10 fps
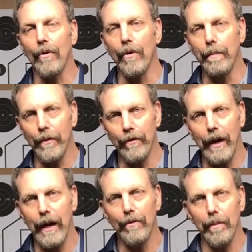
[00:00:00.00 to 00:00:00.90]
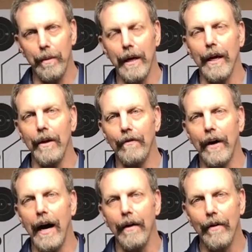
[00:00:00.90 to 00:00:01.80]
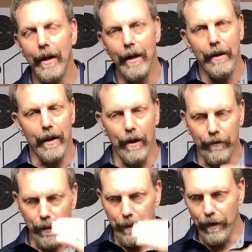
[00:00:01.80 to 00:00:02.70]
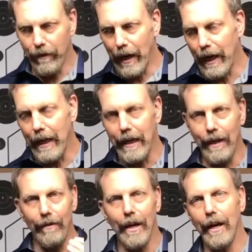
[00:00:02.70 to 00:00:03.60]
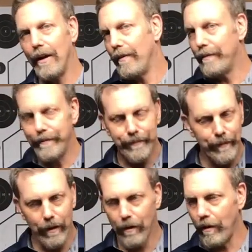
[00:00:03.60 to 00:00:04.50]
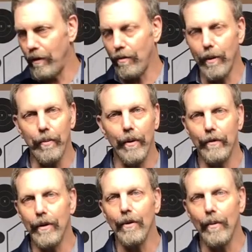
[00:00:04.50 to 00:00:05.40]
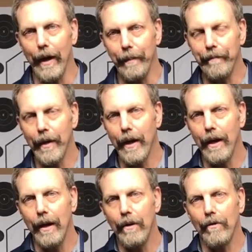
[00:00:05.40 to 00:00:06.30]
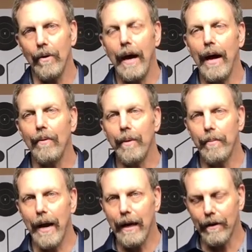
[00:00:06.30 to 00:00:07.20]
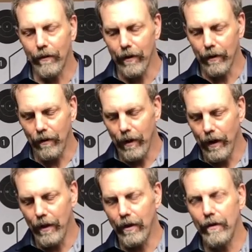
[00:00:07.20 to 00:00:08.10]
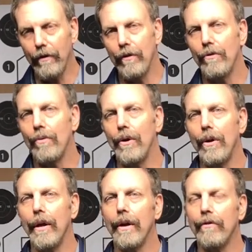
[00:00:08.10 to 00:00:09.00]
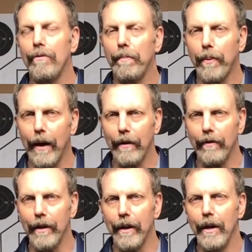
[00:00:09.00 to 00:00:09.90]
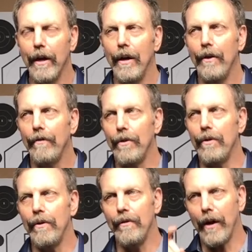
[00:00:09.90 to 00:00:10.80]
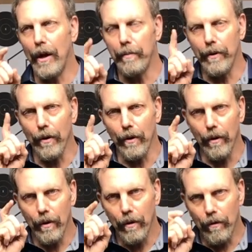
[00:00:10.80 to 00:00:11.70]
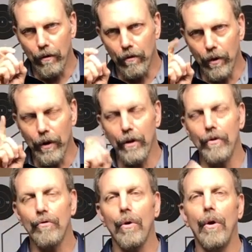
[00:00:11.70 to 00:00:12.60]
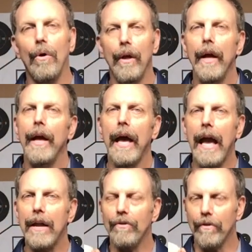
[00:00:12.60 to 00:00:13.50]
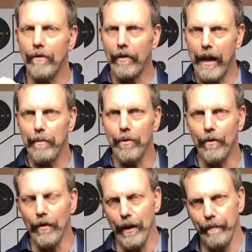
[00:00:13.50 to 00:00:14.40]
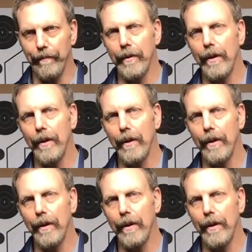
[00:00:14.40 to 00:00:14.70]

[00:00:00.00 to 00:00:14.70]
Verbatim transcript: a group of shots would be 95. That also means that I could deviate three points either way. So how do we practice this? This is a drill expressly for you to develop your trigger control and your sight movie